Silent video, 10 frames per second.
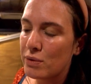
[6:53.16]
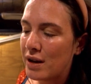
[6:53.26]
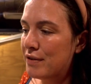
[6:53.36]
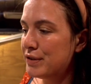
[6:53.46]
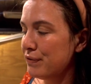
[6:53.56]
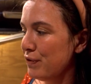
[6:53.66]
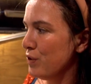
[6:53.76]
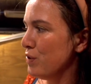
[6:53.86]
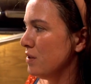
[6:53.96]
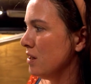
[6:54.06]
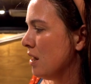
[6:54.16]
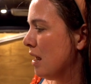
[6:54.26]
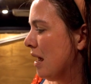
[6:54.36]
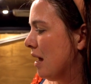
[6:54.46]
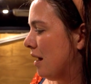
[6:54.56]
We're gonna have some food.
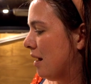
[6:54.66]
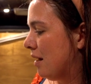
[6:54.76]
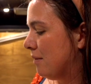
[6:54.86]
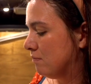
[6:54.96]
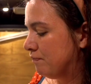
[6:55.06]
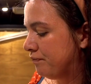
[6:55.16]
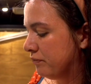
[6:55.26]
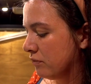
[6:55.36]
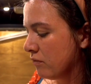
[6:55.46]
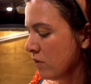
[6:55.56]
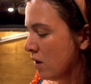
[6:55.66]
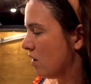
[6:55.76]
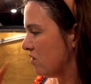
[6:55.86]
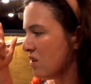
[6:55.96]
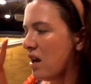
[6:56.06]
Um,
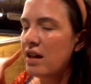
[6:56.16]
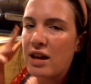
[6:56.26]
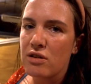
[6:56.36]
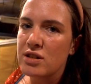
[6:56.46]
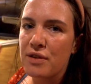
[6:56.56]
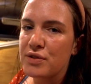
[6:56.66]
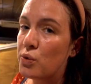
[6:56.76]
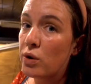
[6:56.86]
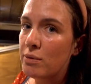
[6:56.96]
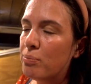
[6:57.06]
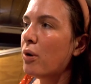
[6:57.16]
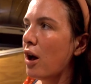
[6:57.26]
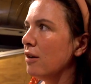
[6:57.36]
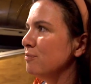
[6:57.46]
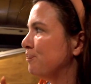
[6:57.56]
and just kind of get ourselves sorted.
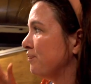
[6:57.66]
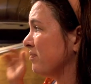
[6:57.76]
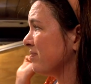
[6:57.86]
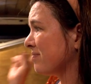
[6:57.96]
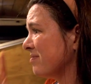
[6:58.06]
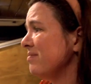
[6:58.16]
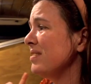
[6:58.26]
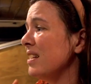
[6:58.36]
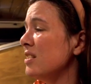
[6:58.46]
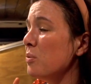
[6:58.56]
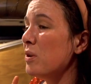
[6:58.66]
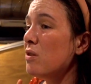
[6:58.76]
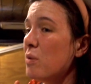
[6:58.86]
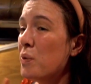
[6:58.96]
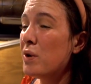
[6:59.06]
But so we
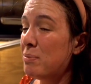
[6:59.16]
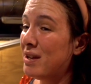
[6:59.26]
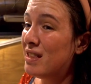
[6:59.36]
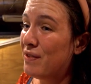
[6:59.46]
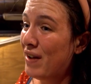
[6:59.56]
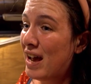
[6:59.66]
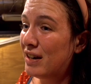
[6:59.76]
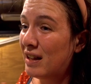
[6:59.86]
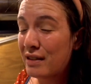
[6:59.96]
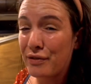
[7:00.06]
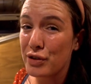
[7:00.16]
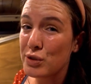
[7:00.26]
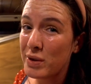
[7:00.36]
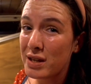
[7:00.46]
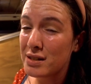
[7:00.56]
thought we were going to be in the van like the
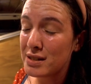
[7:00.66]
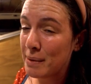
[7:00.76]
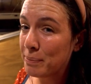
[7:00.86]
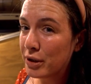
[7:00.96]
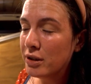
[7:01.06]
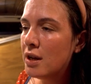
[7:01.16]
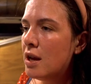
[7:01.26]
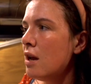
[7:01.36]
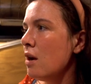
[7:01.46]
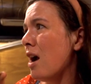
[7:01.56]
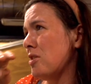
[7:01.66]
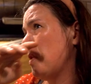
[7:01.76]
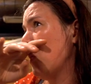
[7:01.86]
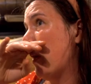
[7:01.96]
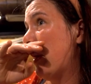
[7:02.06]
first week of December,
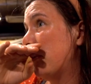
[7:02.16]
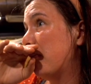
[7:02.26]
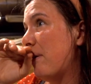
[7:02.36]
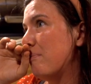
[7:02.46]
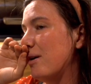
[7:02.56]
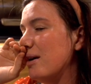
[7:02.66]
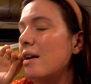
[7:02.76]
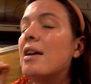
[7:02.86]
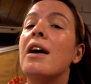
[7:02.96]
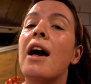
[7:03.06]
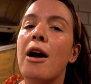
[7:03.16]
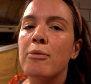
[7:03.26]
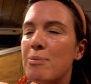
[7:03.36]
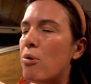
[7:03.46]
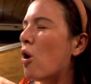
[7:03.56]
actually no, end of November,
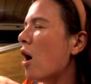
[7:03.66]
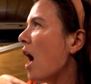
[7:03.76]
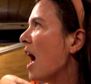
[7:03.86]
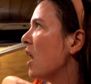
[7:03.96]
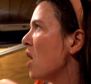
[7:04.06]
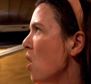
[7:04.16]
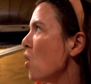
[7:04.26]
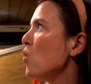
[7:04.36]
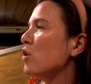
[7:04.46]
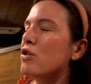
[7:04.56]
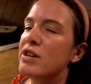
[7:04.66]
and we bought a load of